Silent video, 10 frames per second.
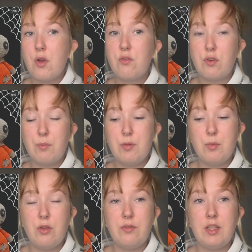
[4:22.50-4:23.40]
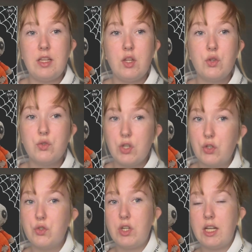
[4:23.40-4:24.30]
from the movie Trick or
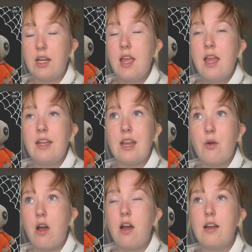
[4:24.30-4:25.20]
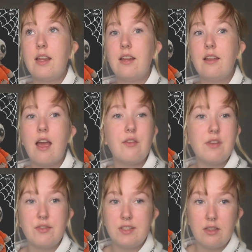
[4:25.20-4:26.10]
Treat. Now, I have never
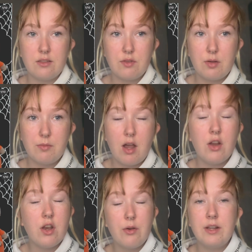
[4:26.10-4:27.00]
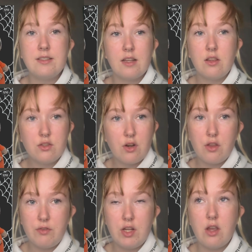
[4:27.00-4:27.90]
seen this film. I know I said at the start of the
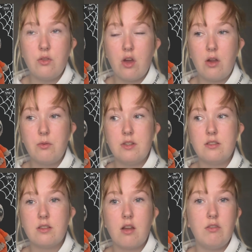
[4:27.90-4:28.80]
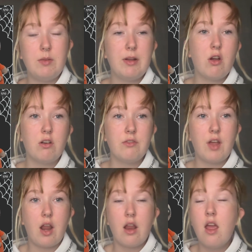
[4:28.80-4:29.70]
video that I was a really big horror
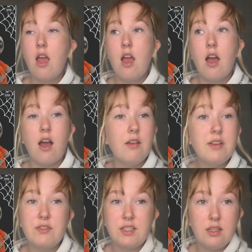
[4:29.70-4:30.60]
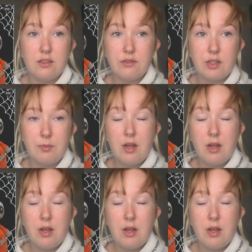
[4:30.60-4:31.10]
fan. I've never seen this film.